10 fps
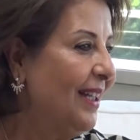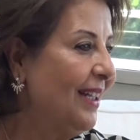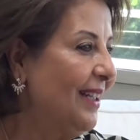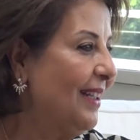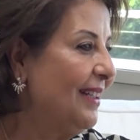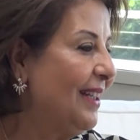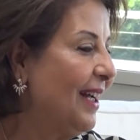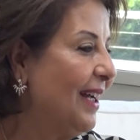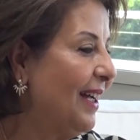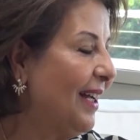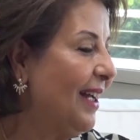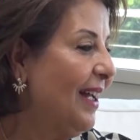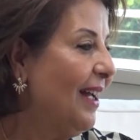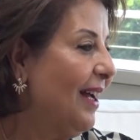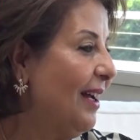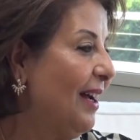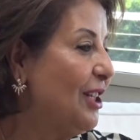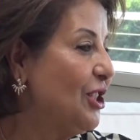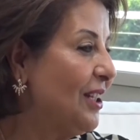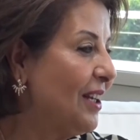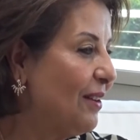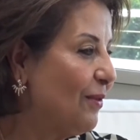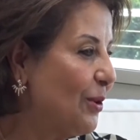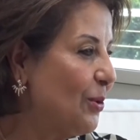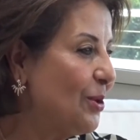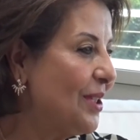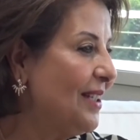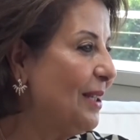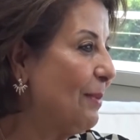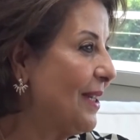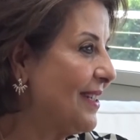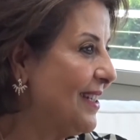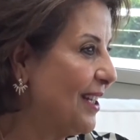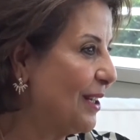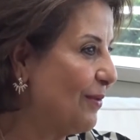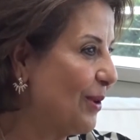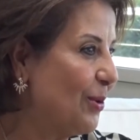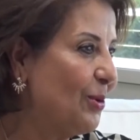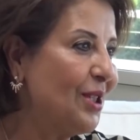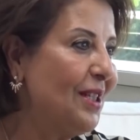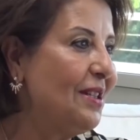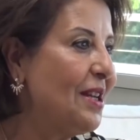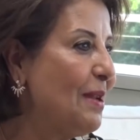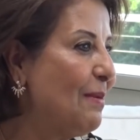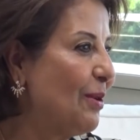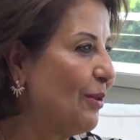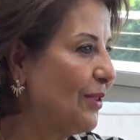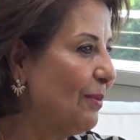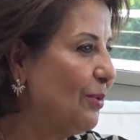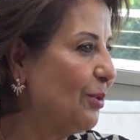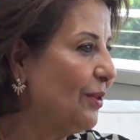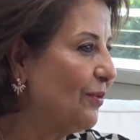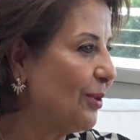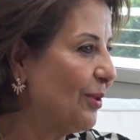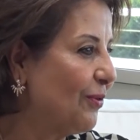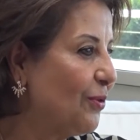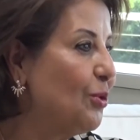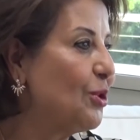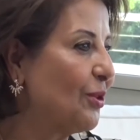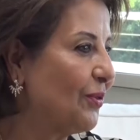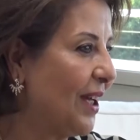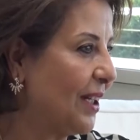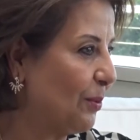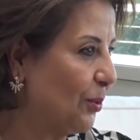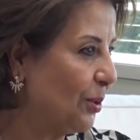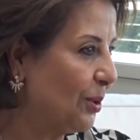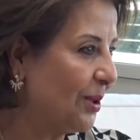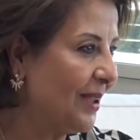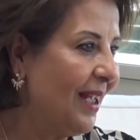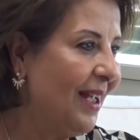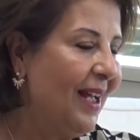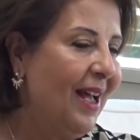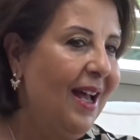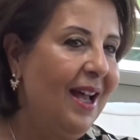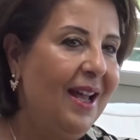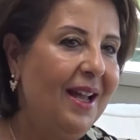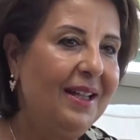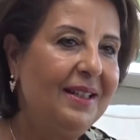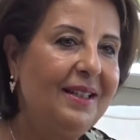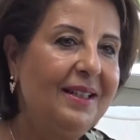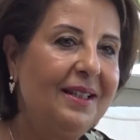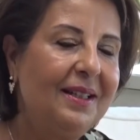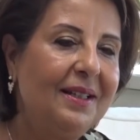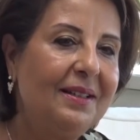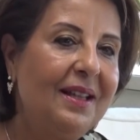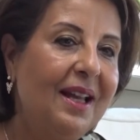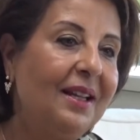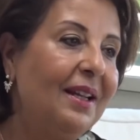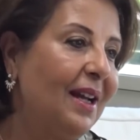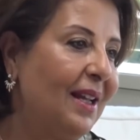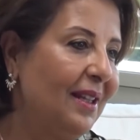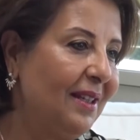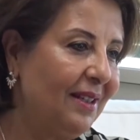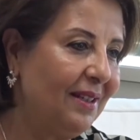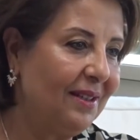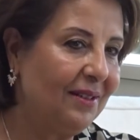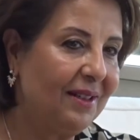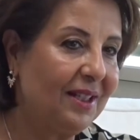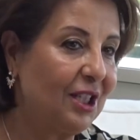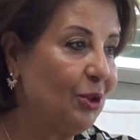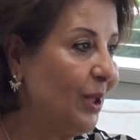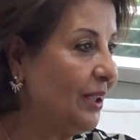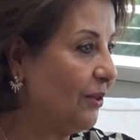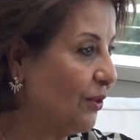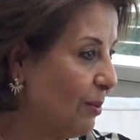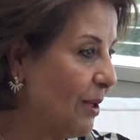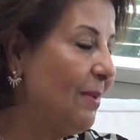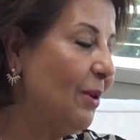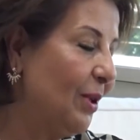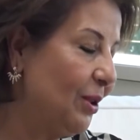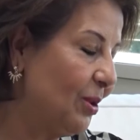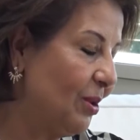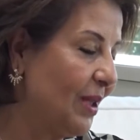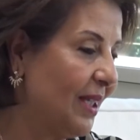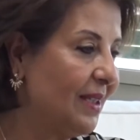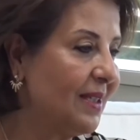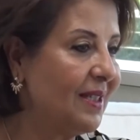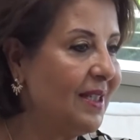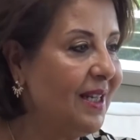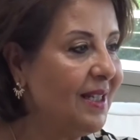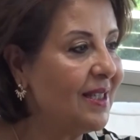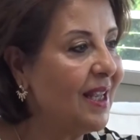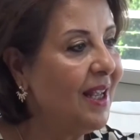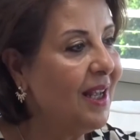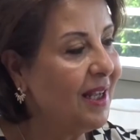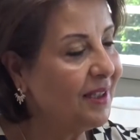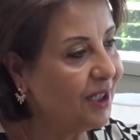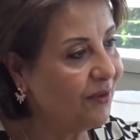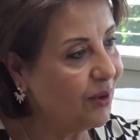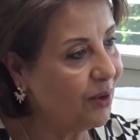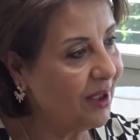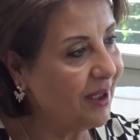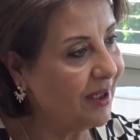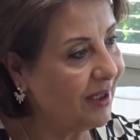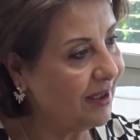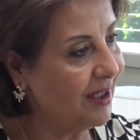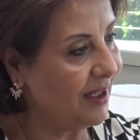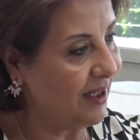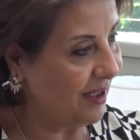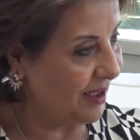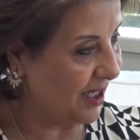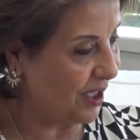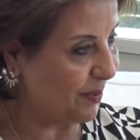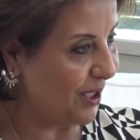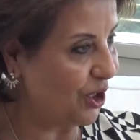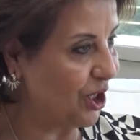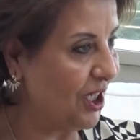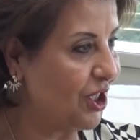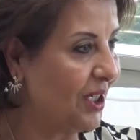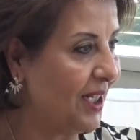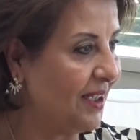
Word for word: uh, the Algerian Revolution, the Palestinian Revolution, dreaming of the beautiful future of the Arab world. And uh, then I uh, graduated from Libya, went to the United States, the, uh, the, there has been a change in